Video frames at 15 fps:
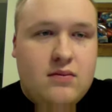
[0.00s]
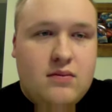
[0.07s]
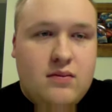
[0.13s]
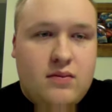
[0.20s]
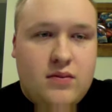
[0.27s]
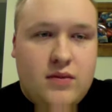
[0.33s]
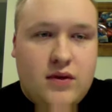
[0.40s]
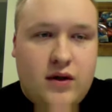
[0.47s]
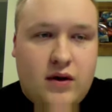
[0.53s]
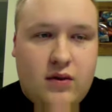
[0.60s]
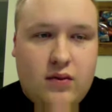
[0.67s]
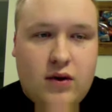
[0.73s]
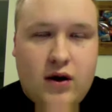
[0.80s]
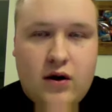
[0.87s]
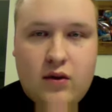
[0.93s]
They'll run
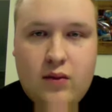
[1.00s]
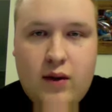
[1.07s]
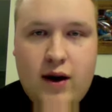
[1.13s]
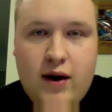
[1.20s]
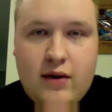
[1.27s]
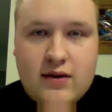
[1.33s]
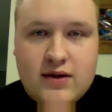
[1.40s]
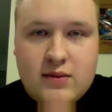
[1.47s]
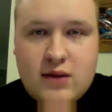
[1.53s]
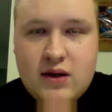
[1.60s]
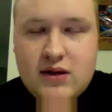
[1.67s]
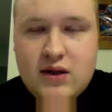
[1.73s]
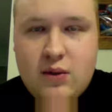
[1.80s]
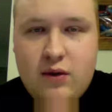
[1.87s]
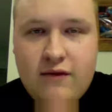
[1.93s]
around, sometimes they
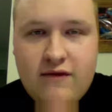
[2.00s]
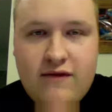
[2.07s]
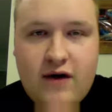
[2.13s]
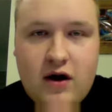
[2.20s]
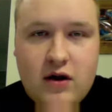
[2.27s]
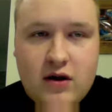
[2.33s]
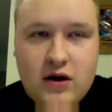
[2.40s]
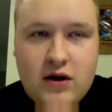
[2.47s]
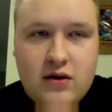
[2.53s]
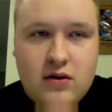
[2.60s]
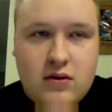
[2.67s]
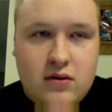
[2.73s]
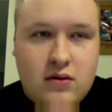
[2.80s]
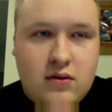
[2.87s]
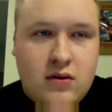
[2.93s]
won't follow you.
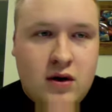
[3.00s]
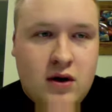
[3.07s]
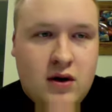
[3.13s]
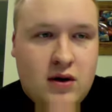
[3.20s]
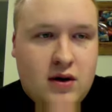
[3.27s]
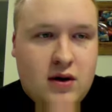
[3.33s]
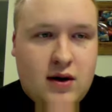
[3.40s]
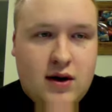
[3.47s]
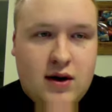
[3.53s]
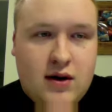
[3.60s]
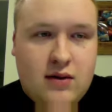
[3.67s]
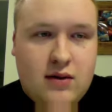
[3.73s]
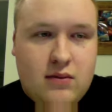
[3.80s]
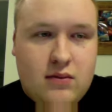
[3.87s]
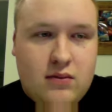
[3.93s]

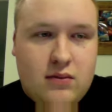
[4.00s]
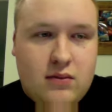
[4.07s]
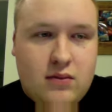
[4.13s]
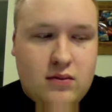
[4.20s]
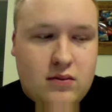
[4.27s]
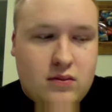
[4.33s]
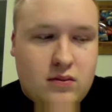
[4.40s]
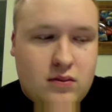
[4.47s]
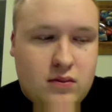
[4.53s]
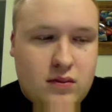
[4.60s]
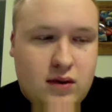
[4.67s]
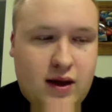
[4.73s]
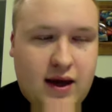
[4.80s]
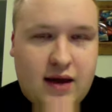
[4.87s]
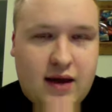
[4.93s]
They
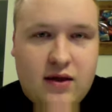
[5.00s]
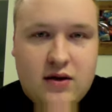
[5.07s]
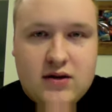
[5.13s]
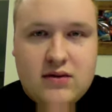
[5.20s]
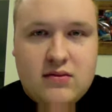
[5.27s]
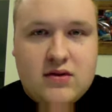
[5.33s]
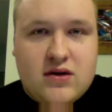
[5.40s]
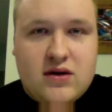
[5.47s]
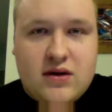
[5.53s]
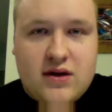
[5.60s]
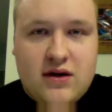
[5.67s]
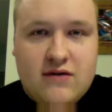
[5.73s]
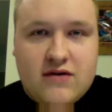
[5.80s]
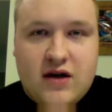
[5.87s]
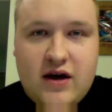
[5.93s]
get themselves
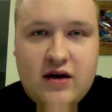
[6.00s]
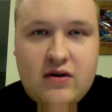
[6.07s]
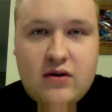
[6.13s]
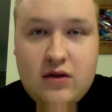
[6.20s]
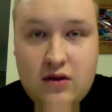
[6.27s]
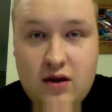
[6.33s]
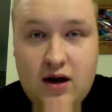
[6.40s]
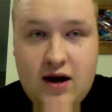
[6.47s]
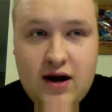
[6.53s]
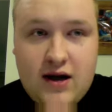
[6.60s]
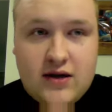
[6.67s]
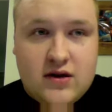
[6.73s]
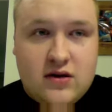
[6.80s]
killed a lot, so they're